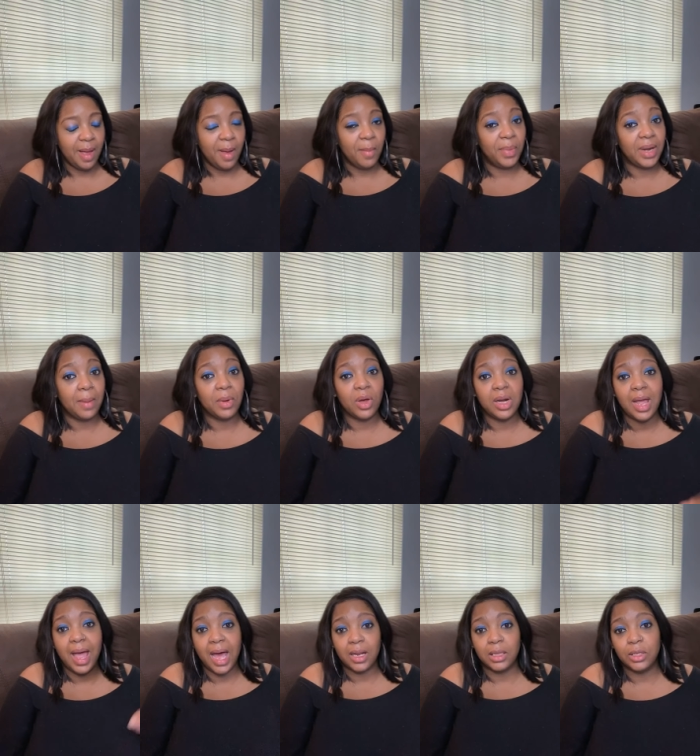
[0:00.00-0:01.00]
but I'm going to
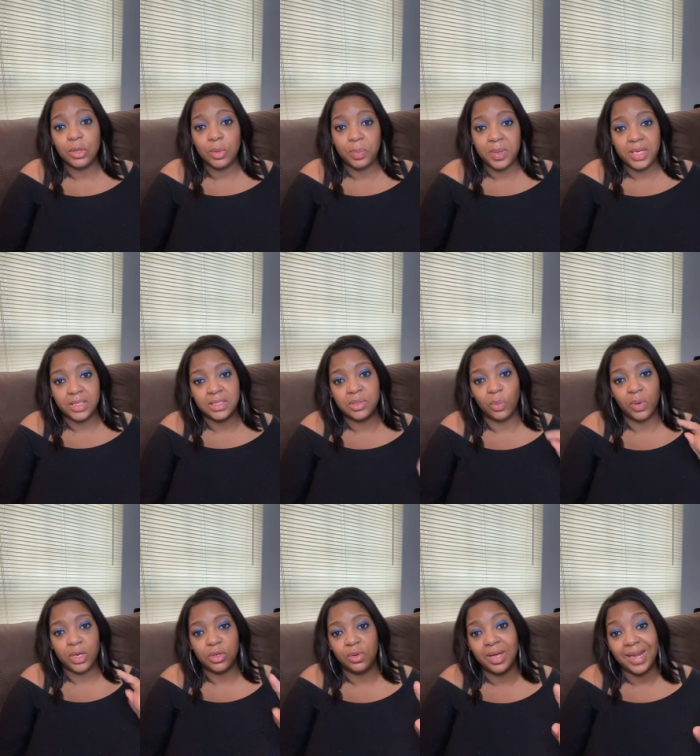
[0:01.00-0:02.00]
add a little piece to where
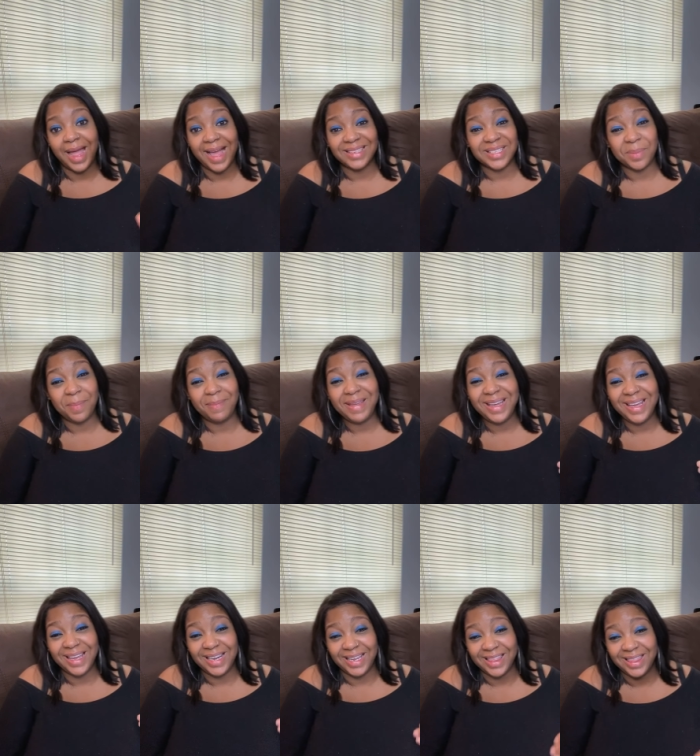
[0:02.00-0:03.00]
you can ask me
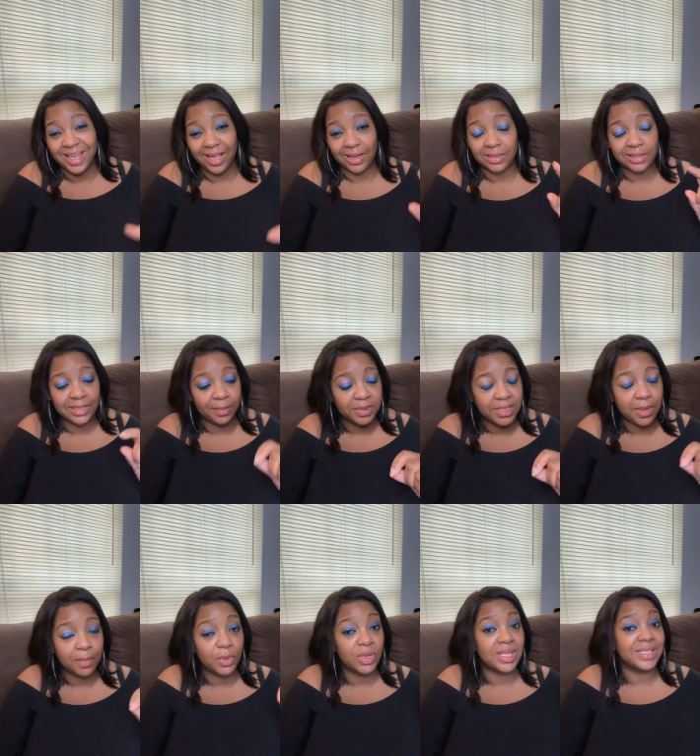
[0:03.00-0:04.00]
anything.
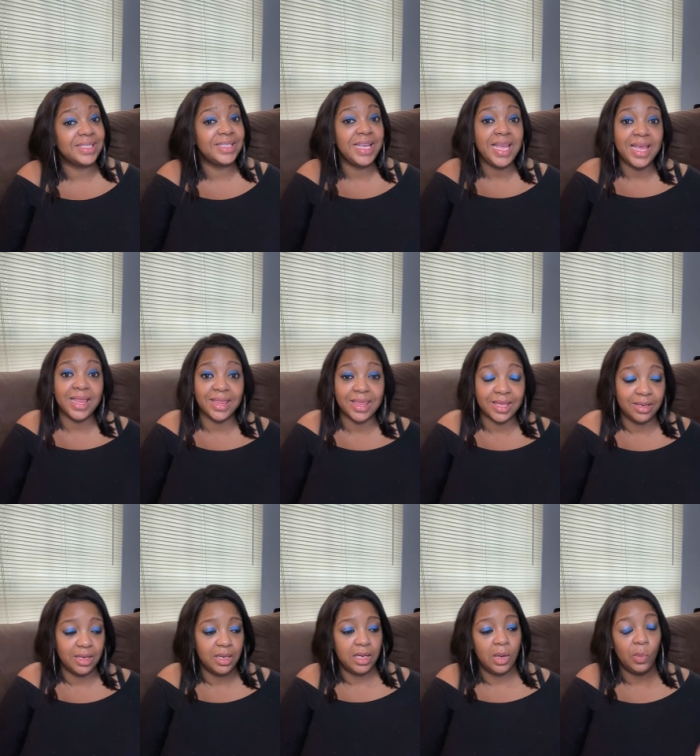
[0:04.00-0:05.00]
September the 10th,
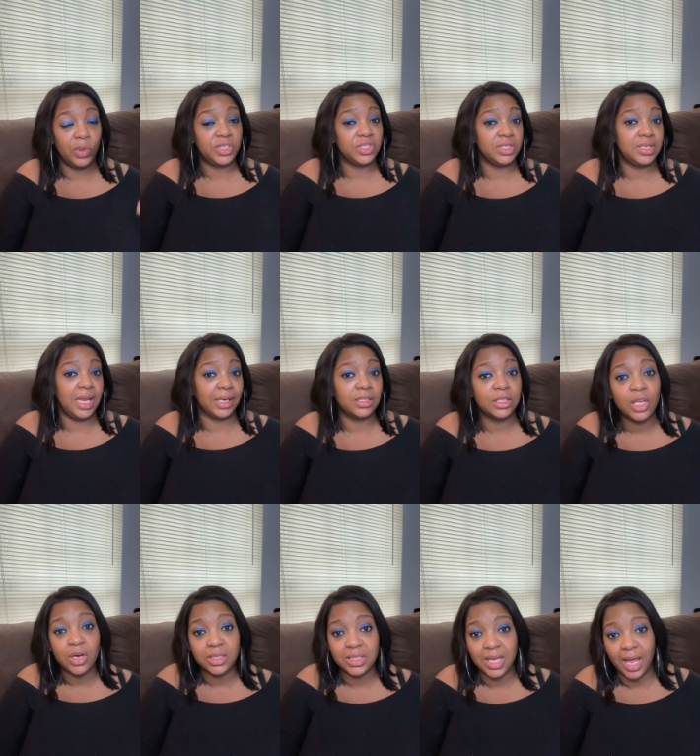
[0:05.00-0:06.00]
which is next
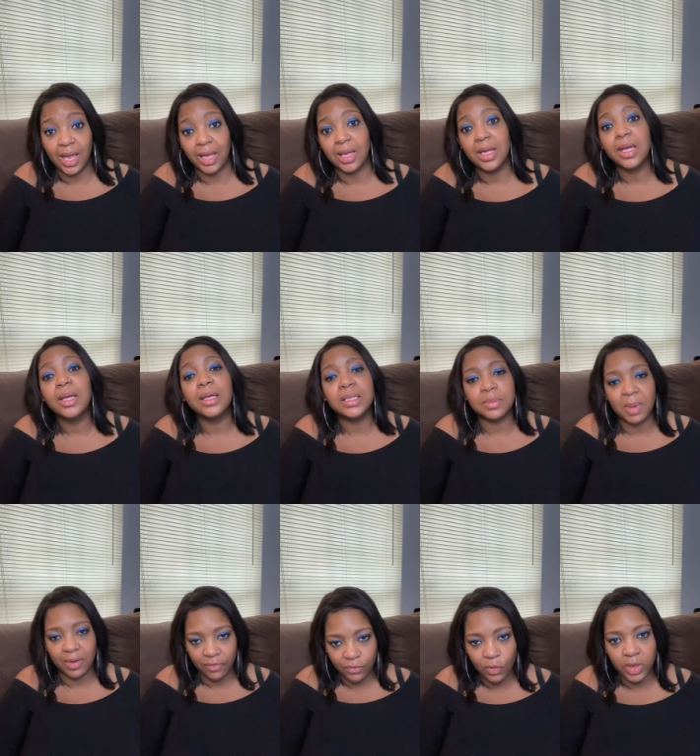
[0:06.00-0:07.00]
Thursday, is
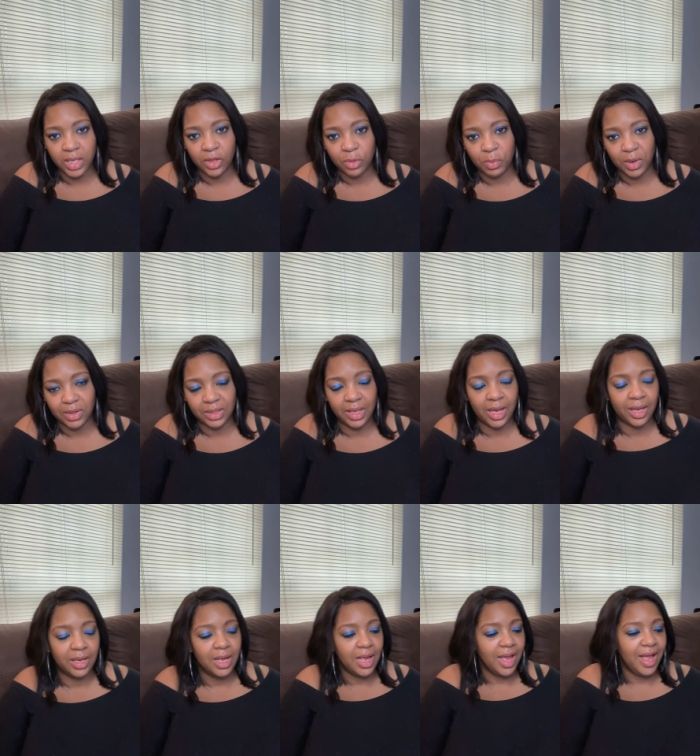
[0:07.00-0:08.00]
my 40th birthday.
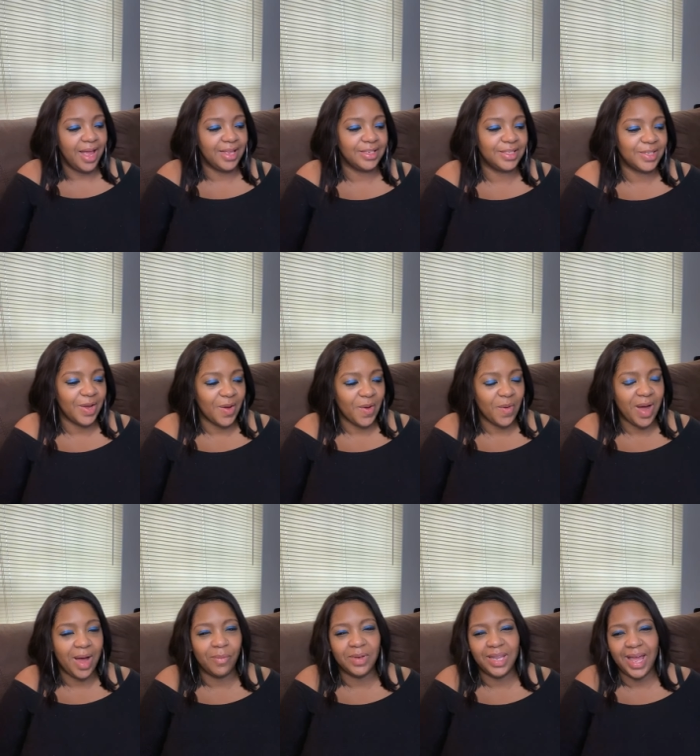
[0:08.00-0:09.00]
And so
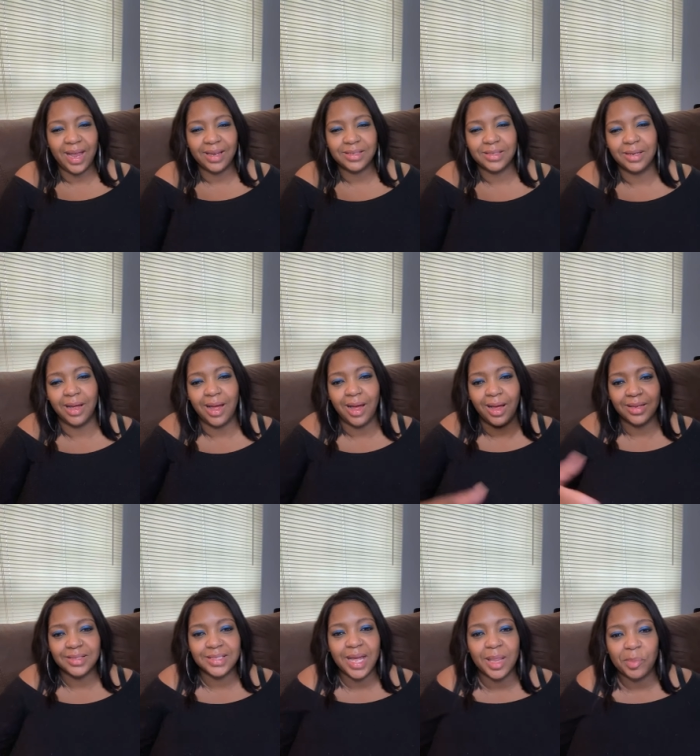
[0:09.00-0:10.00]
I would like to uh,
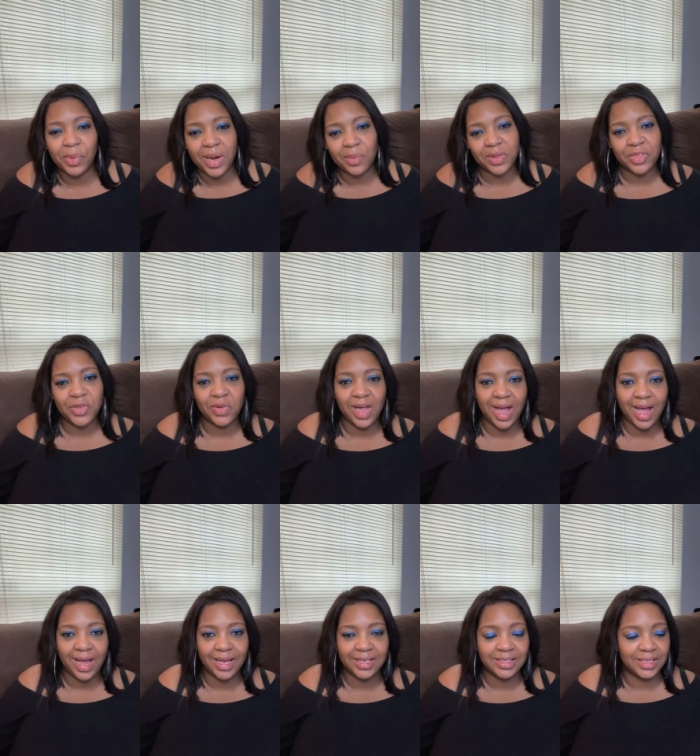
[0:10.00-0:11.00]
celebrate with you
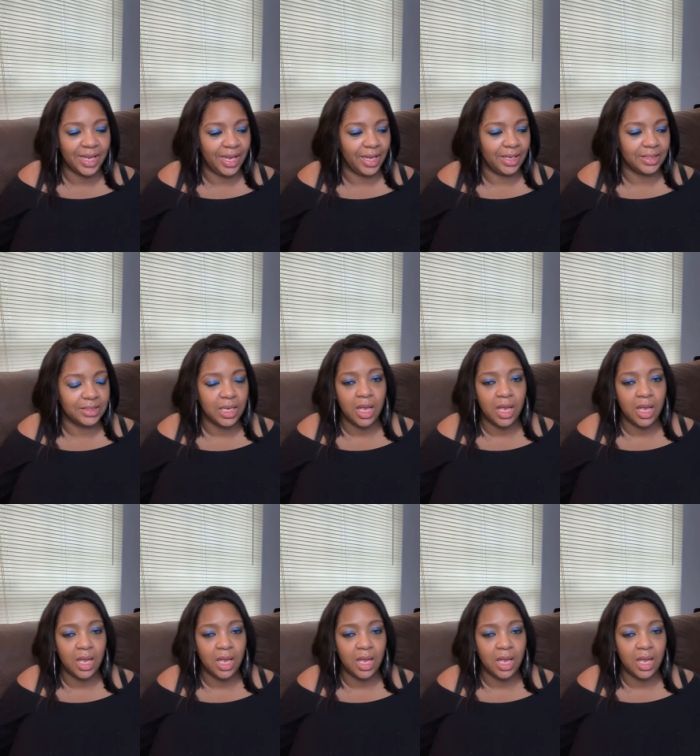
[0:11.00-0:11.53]
guys. And